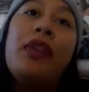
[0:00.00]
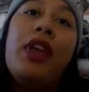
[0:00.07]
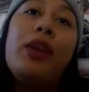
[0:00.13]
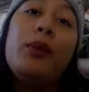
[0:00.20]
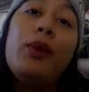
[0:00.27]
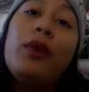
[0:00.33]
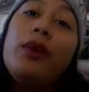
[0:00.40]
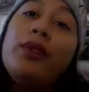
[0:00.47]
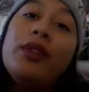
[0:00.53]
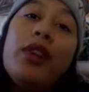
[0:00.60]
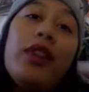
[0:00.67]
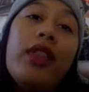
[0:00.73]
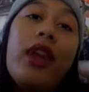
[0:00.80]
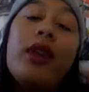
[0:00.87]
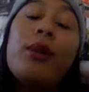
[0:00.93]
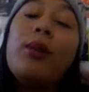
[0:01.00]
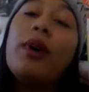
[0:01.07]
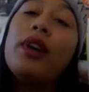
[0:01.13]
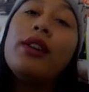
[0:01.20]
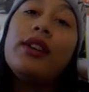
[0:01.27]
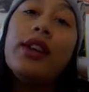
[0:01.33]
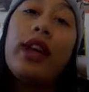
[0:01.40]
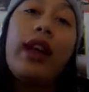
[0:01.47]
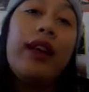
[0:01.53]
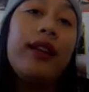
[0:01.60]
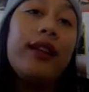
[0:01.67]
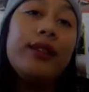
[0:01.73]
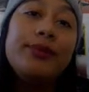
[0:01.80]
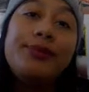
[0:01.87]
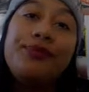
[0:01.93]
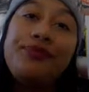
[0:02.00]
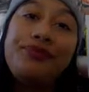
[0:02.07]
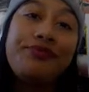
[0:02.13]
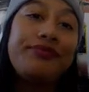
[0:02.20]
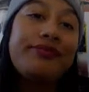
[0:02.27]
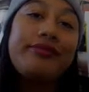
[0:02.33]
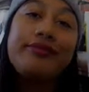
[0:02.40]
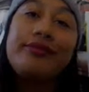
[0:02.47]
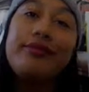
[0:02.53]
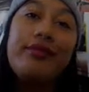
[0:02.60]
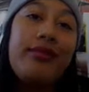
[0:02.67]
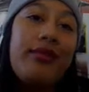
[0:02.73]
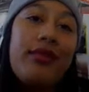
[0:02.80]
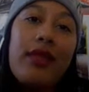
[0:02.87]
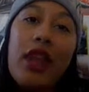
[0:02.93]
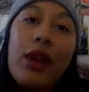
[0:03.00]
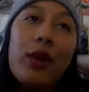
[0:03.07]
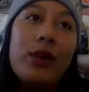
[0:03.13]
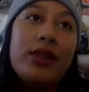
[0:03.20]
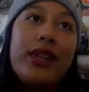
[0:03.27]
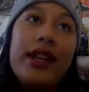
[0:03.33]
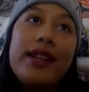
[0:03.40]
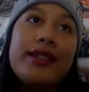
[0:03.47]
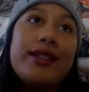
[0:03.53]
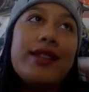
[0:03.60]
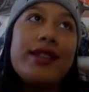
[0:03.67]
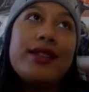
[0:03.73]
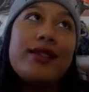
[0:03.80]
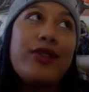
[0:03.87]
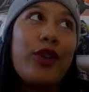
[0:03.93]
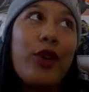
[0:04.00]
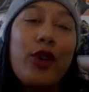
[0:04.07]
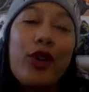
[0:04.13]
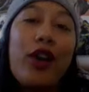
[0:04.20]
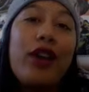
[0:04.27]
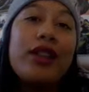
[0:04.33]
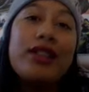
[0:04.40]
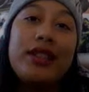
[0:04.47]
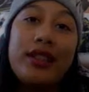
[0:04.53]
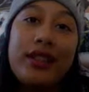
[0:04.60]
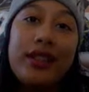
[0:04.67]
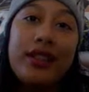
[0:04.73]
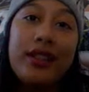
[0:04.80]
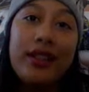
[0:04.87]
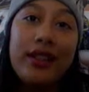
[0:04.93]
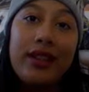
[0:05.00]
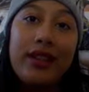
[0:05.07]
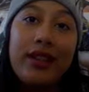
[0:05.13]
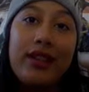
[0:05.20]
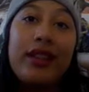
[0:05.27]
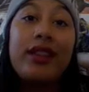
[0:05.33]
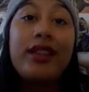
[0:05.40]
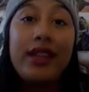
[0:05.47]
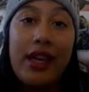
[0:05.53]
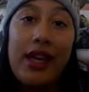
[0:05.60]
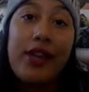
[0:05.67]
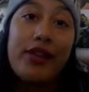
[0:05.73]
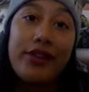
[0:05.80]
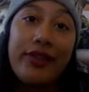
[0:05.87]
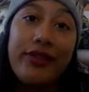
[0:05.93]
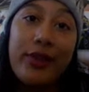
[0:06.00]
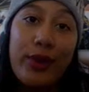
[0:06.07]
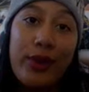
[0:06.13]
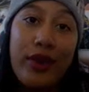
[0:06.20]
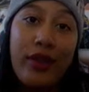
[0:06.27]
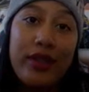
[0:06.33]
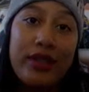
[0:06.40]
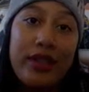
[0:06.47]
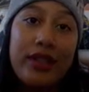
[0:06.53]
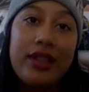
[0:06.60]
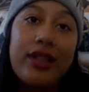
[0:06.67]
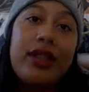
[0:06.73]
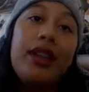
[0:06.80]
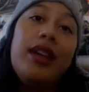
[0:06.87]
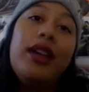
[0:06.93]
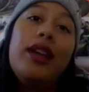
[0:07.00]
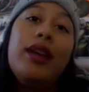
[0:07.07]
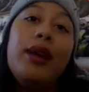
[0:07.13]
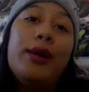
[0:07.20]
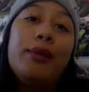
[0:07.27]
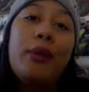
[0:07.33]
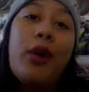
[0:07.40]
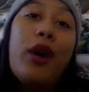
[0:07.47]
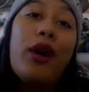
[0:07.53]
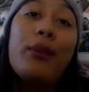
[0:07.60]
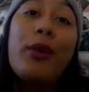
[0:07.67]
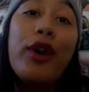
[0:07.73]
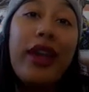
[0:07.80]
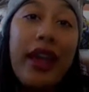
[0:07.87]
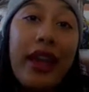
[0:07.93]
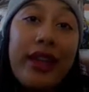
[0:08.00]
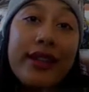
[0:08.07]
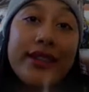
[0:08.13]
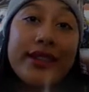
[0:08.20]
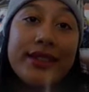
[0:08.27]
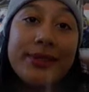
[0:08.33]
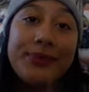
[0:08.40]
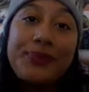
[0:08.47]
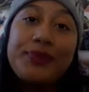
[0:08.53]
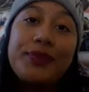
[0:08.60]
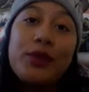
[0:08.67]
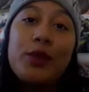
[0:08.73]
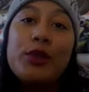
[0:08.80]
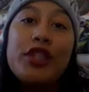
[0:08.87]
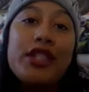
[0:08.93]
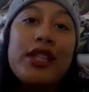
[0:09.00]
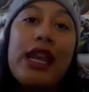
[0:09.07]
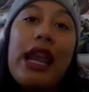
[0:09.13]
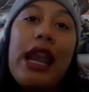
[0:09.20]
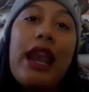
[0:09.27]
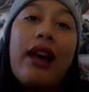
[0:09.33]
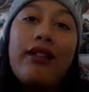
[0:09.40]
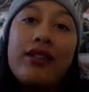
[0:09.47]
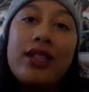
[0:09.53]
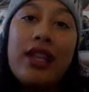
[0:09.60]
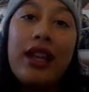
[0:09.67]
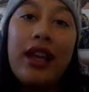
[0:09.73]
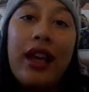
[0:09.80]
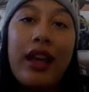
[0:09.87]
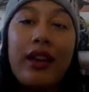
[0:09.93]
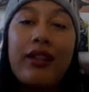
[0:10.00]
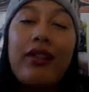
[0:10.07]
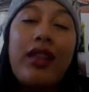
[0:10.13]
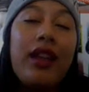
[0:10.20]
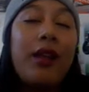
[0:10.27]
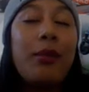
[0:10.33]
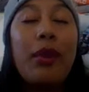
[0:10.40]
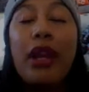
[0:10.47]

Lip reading: And we all know that one rider who takes this for granted, the danger for granted, Marc Marquez, who just loves that kind of thing.